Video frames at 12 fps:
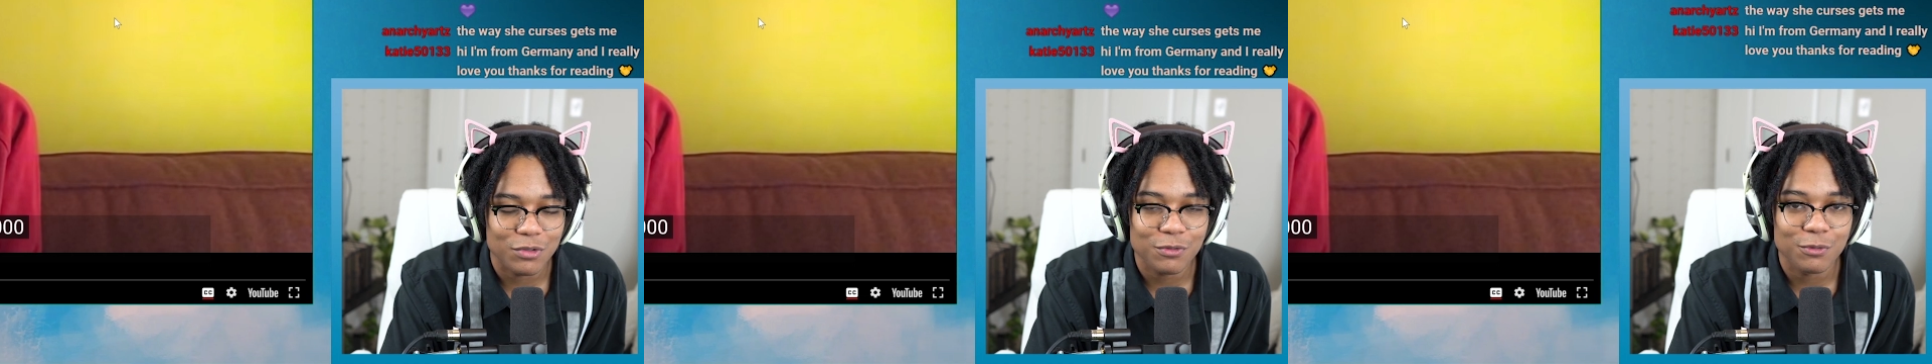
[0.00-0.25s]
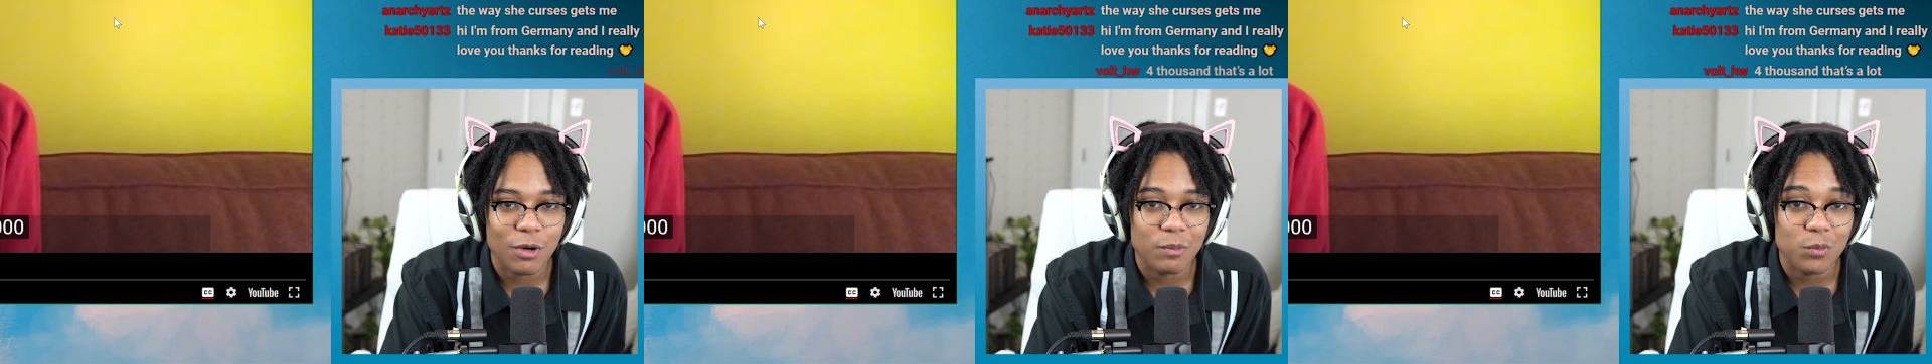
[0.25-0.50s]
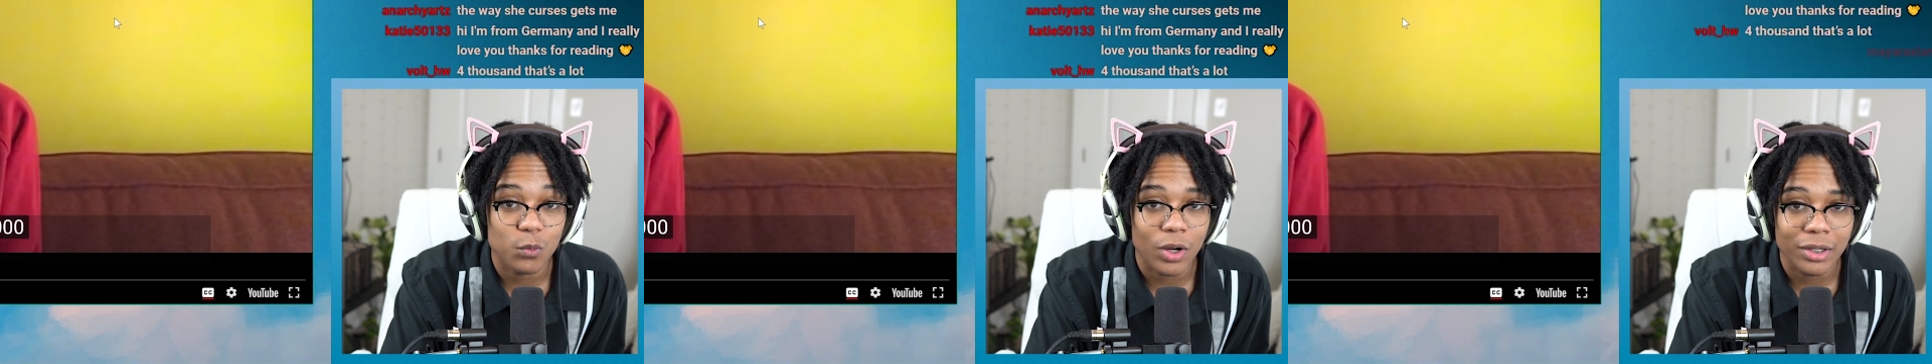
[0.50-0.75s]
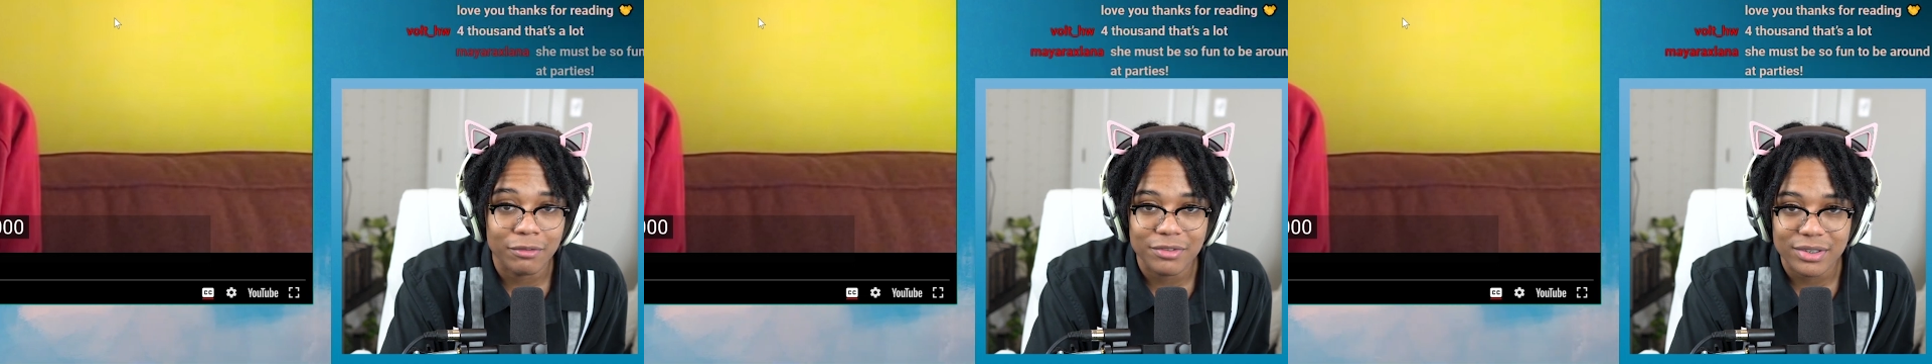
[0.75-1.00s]
was from
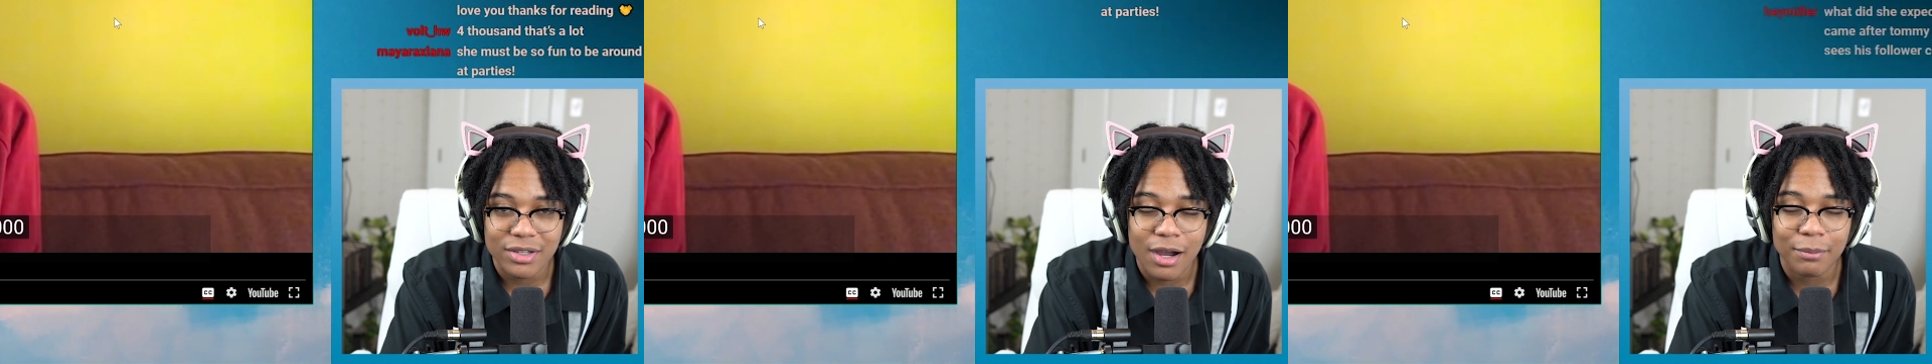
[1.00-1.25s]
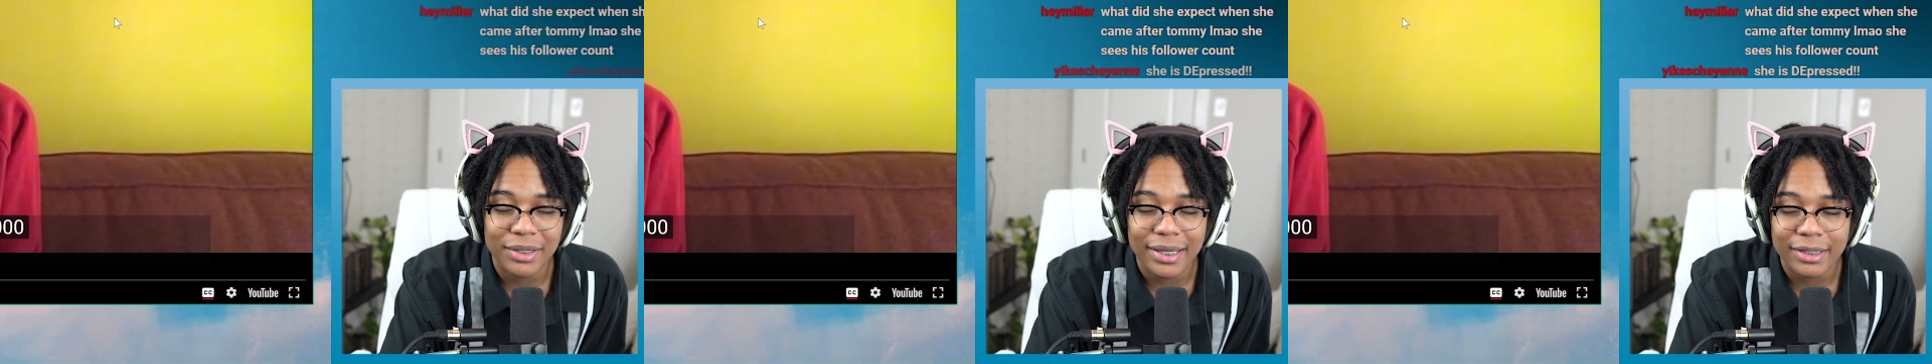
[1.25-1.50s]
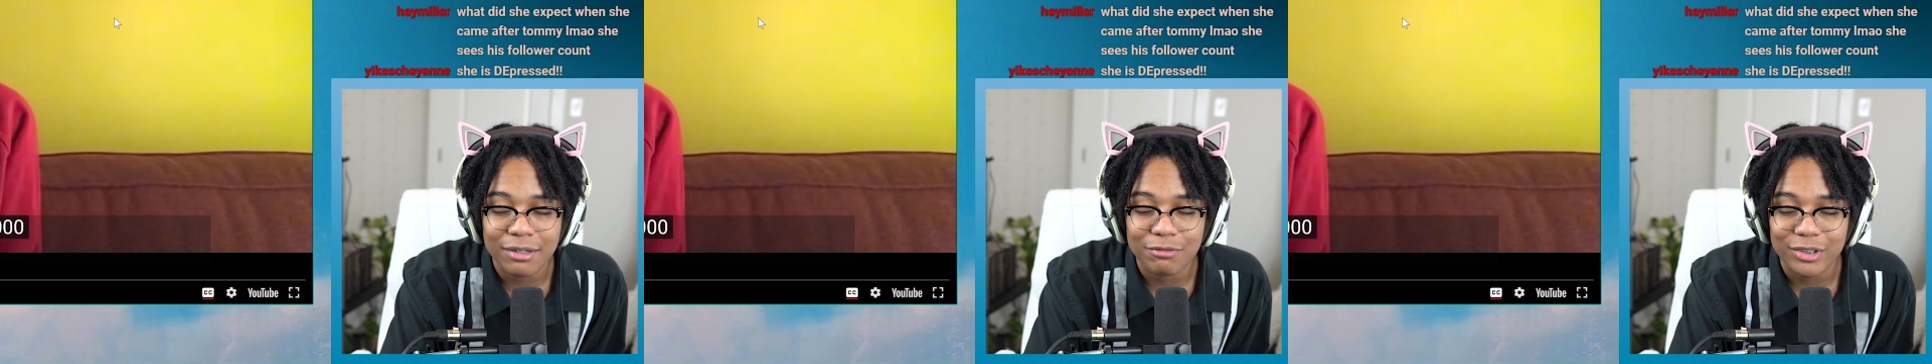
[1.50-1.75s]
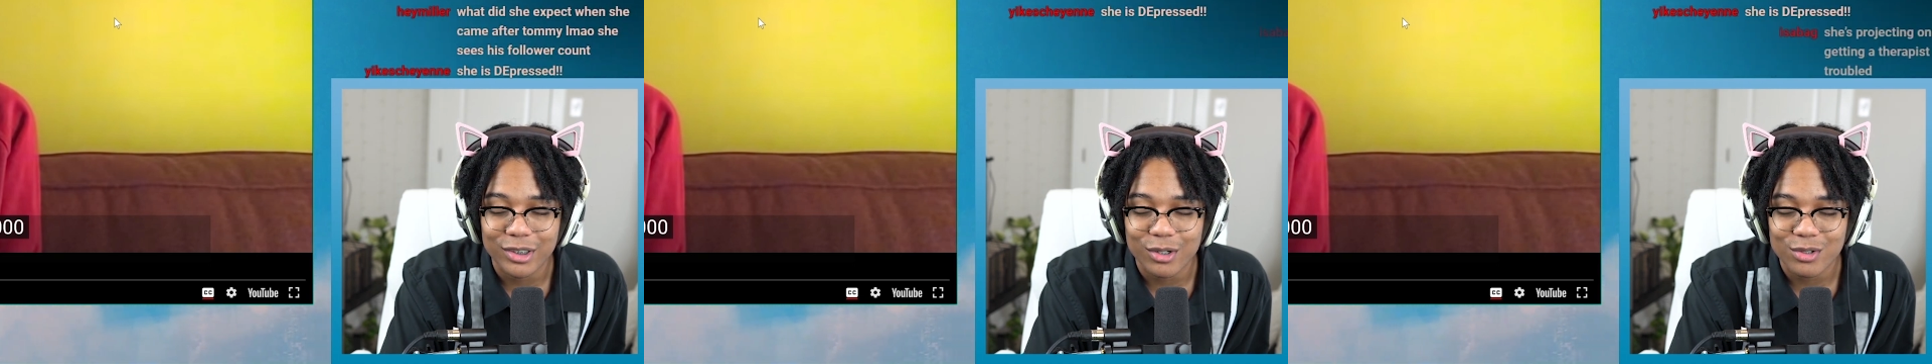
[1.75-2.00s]
one of the Tommy In It
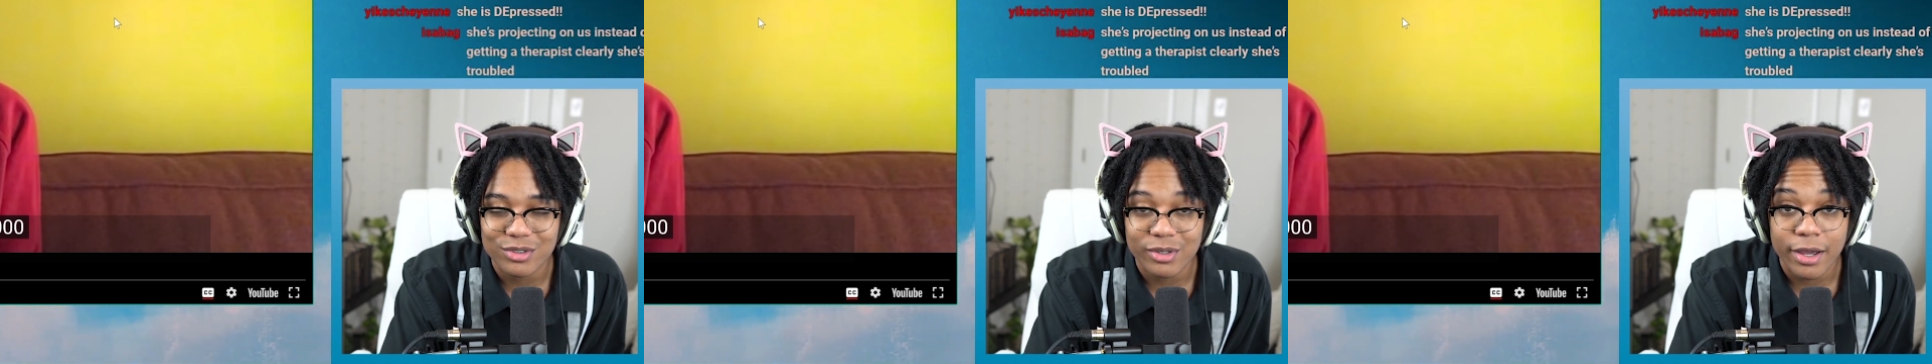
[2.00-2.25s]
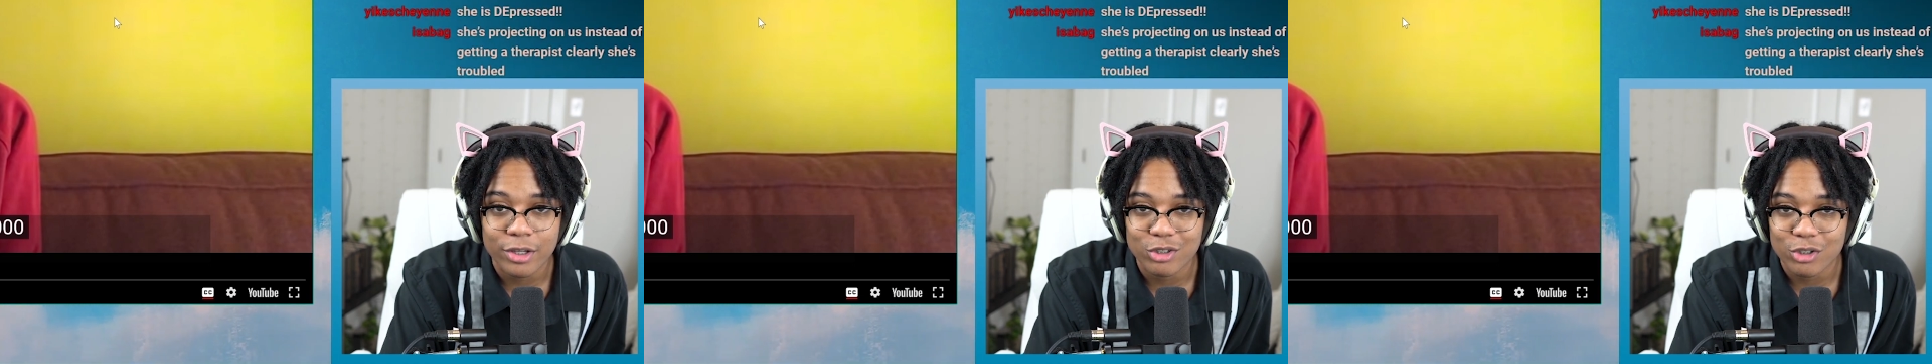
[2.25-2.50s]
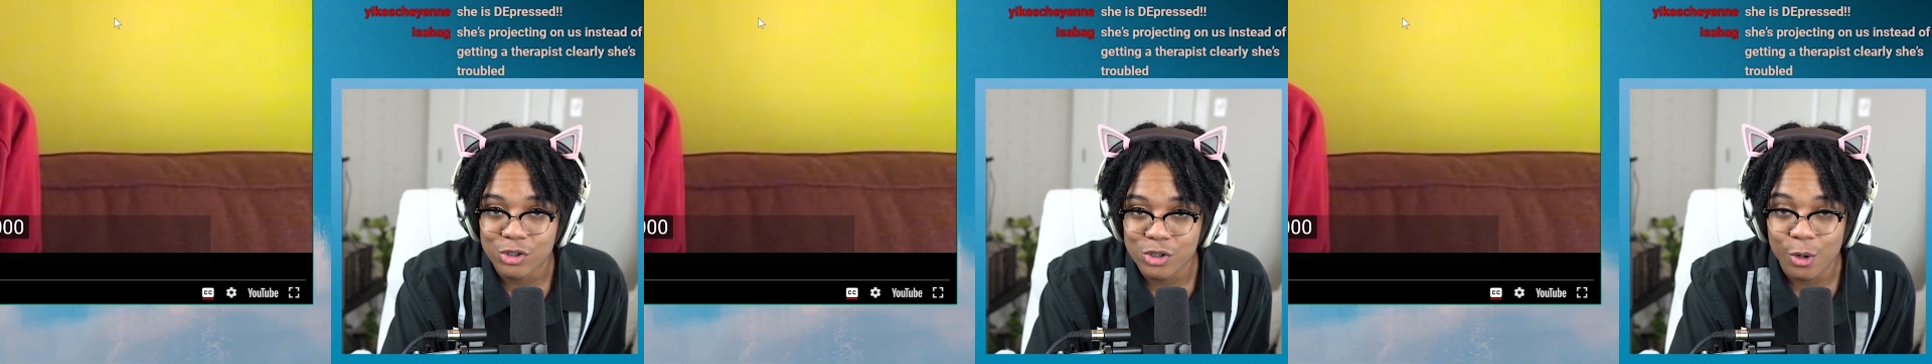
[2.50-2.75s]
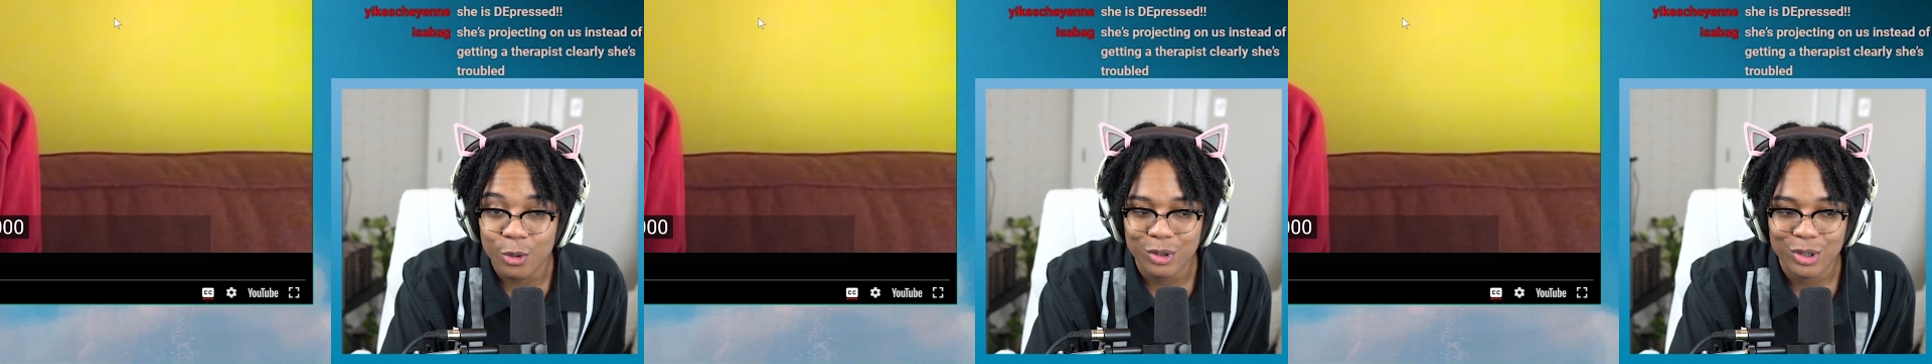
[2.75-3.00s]
videos that I just
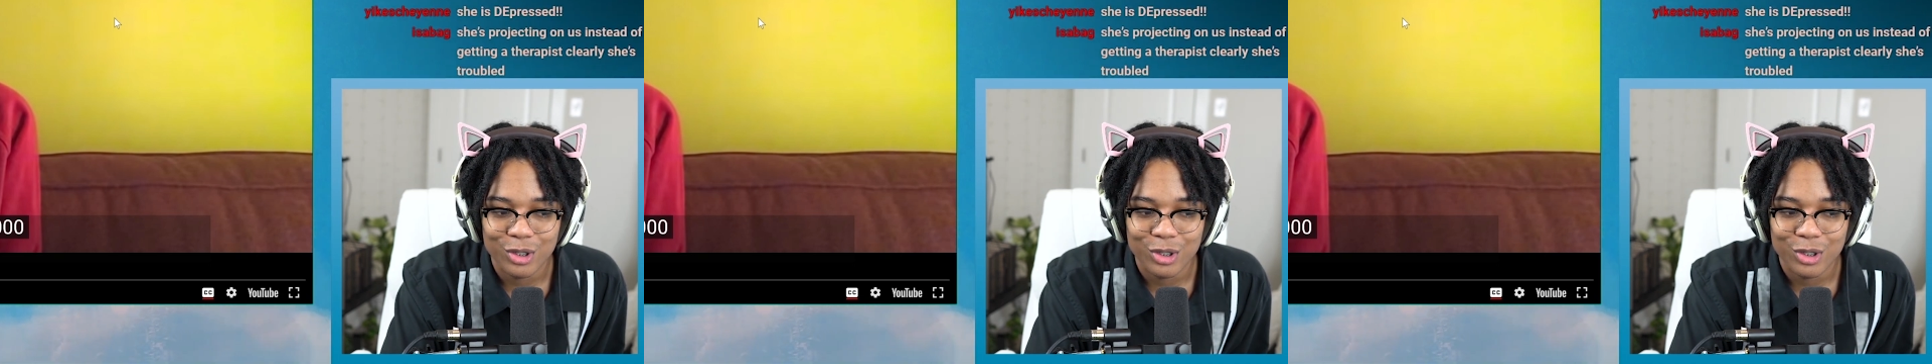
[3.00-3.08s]
showed.